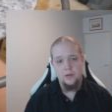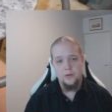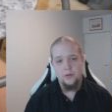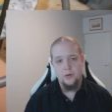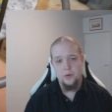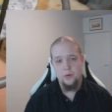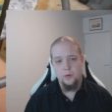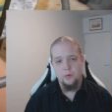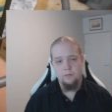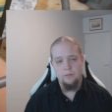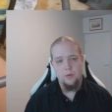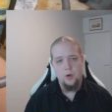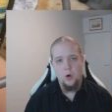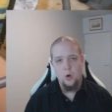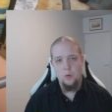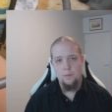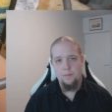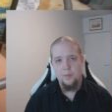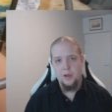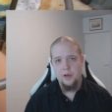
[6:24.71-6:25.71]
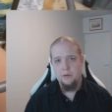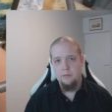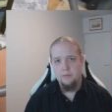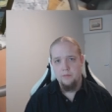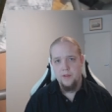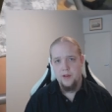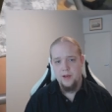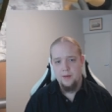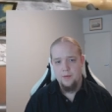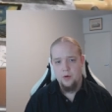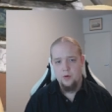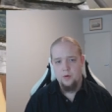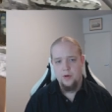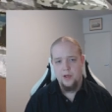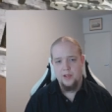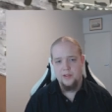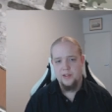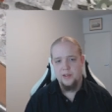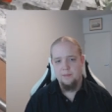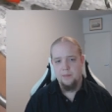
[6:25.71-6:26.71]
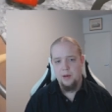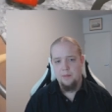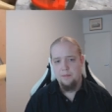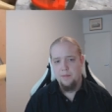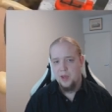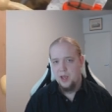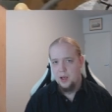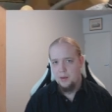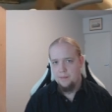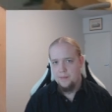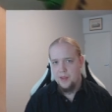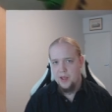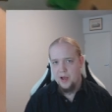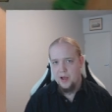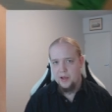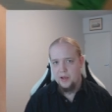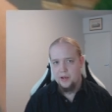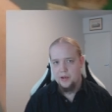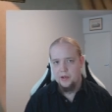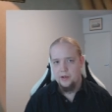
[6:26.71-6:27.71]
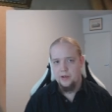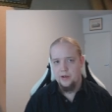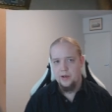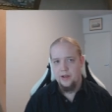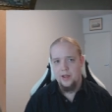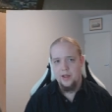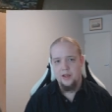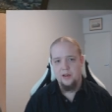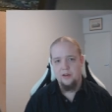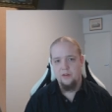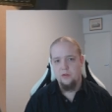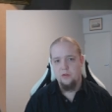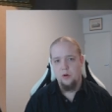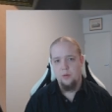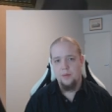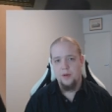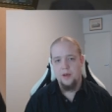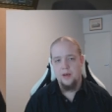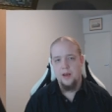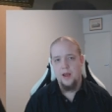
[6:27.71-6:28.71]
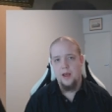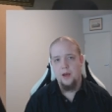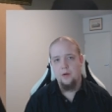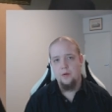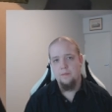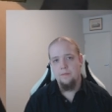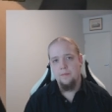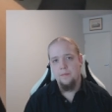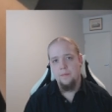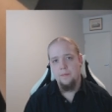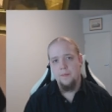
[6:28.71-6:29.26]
To open the demo, I simply pick up the icon and drop it down.